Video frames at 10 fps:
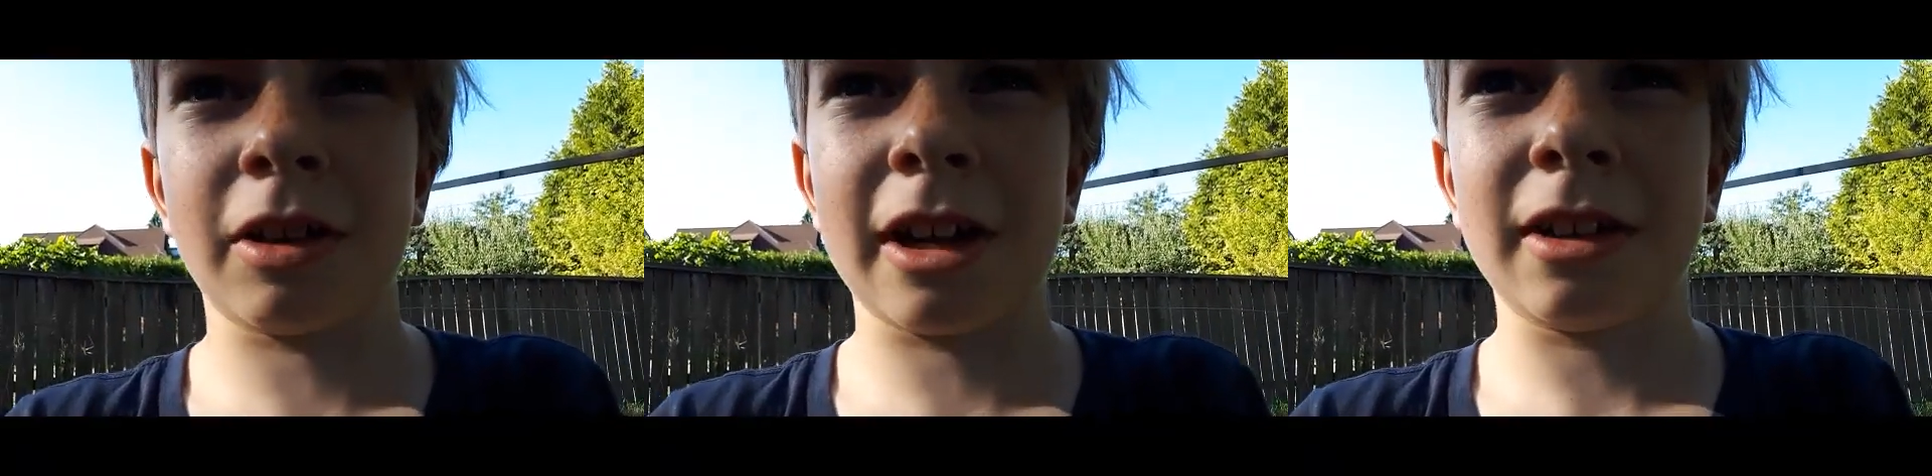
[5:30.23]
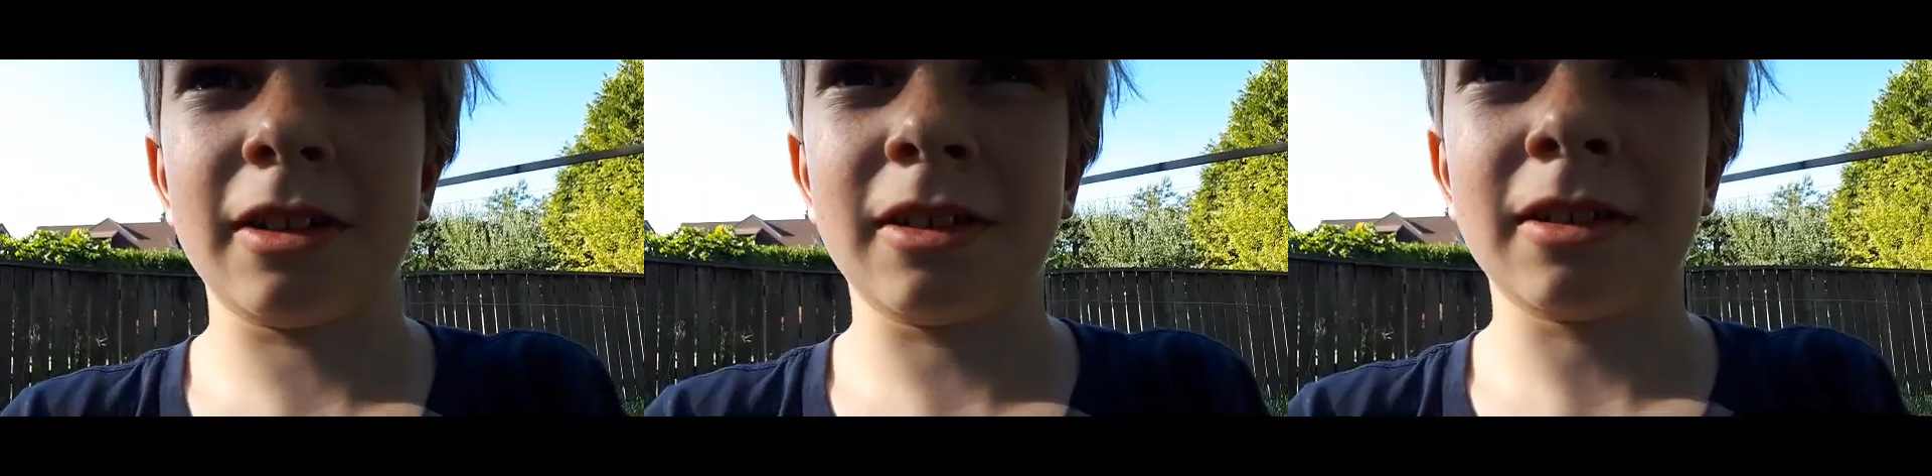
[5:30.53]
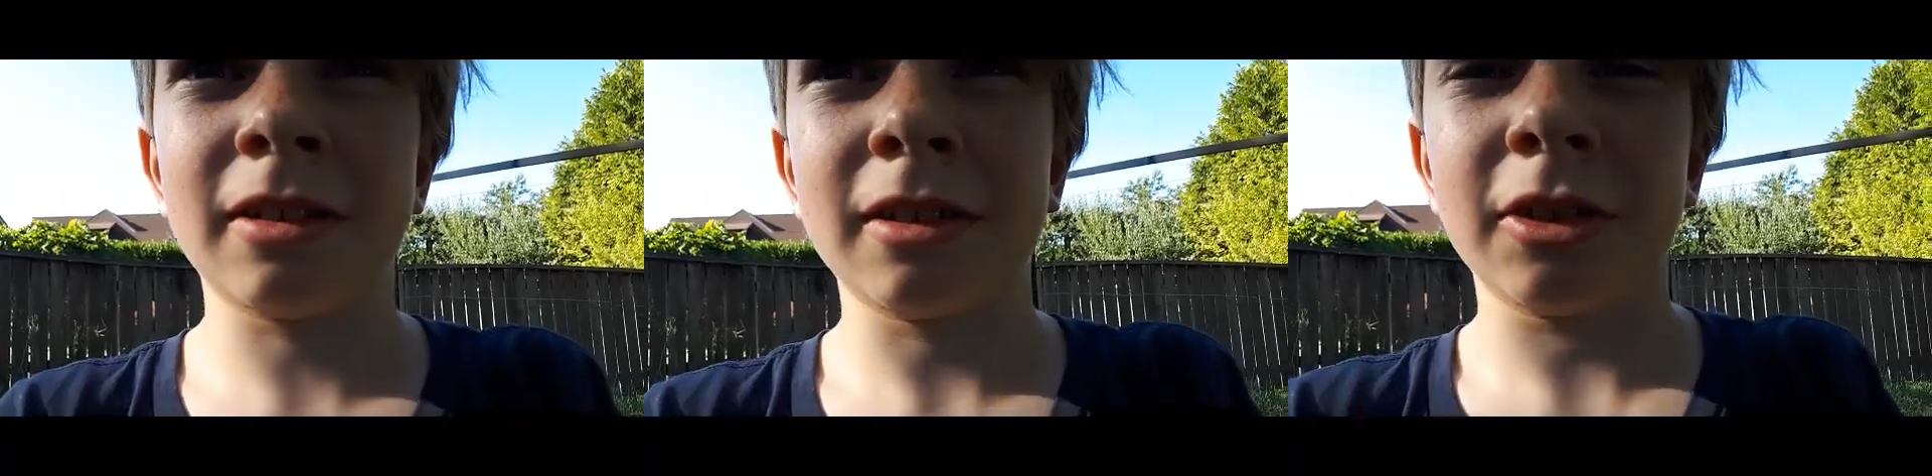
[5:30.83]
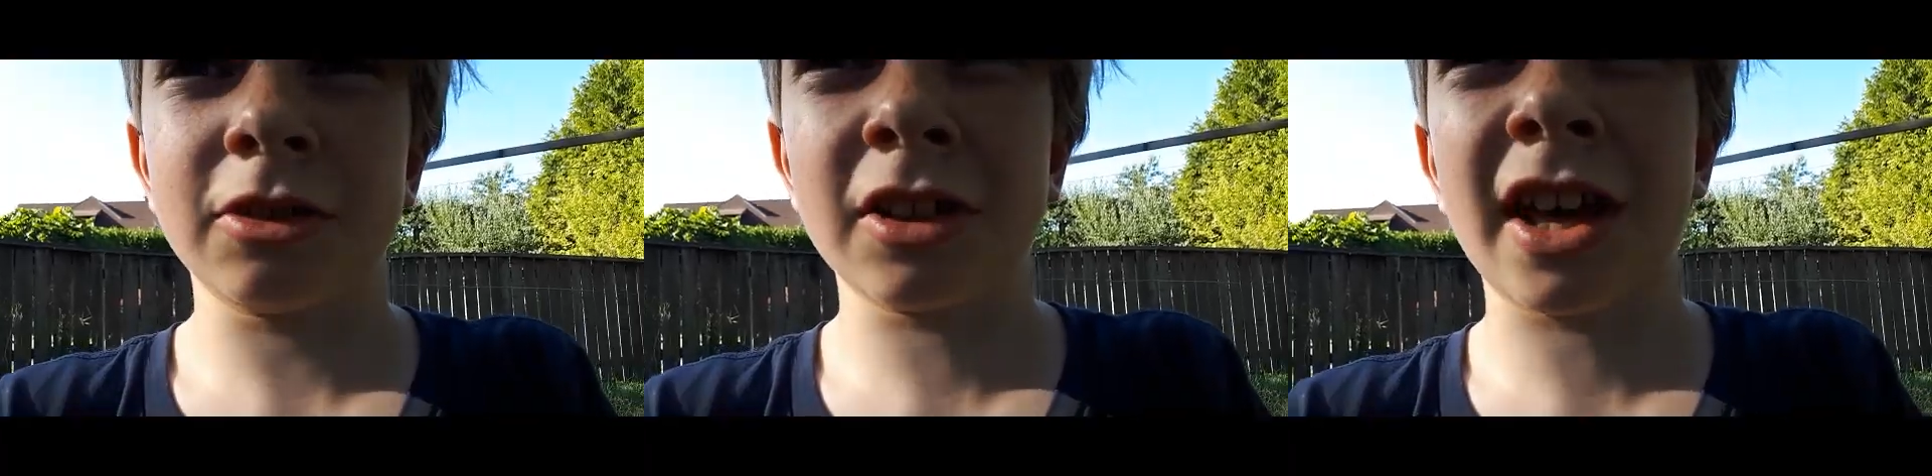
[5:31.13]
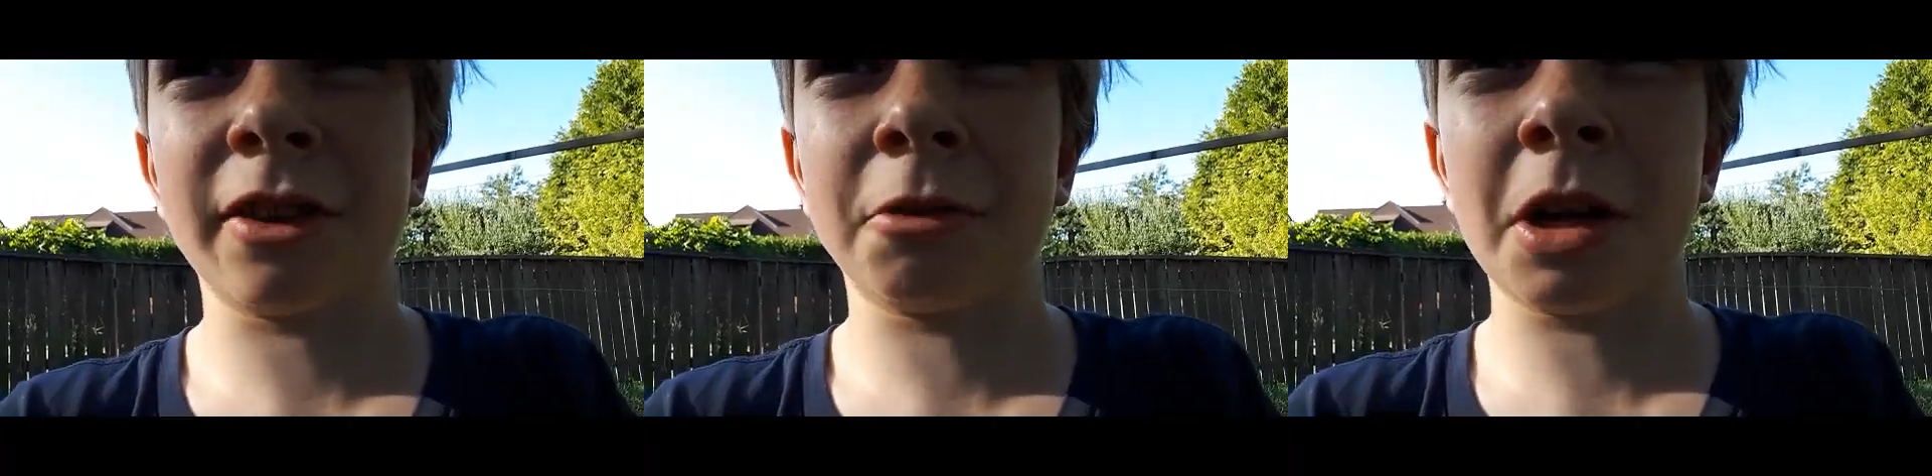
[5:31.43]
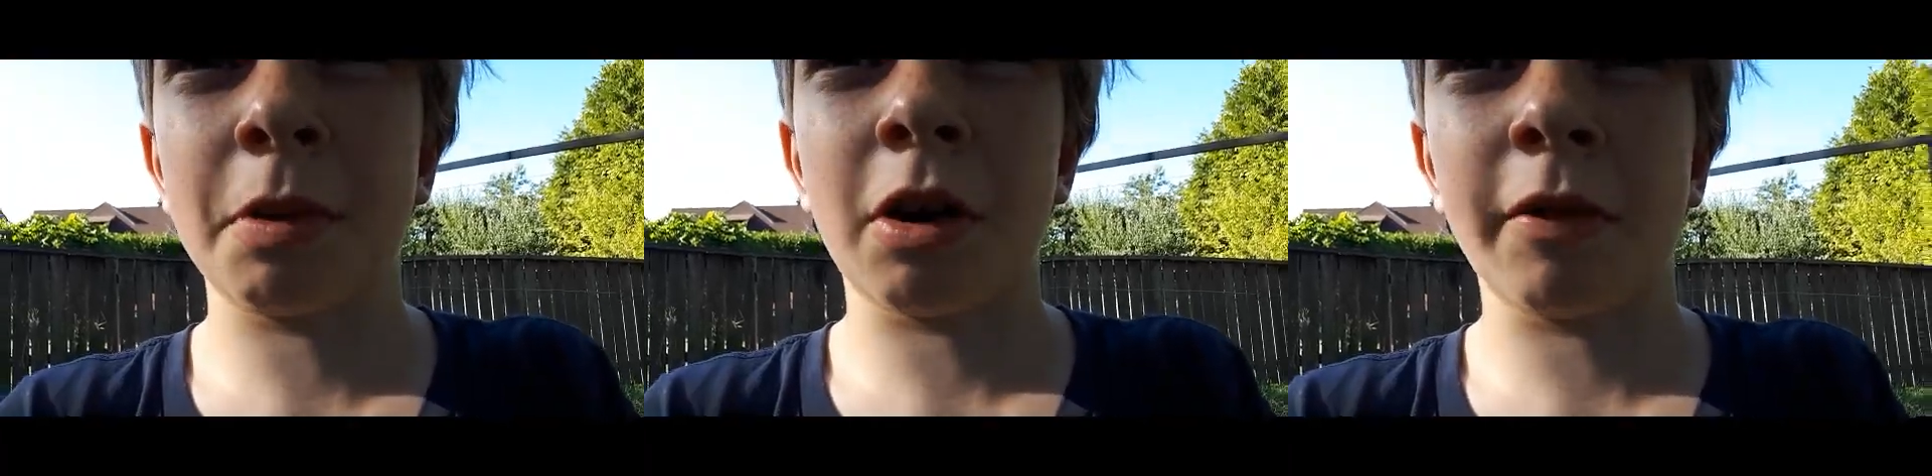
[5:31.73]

right. There's another creeper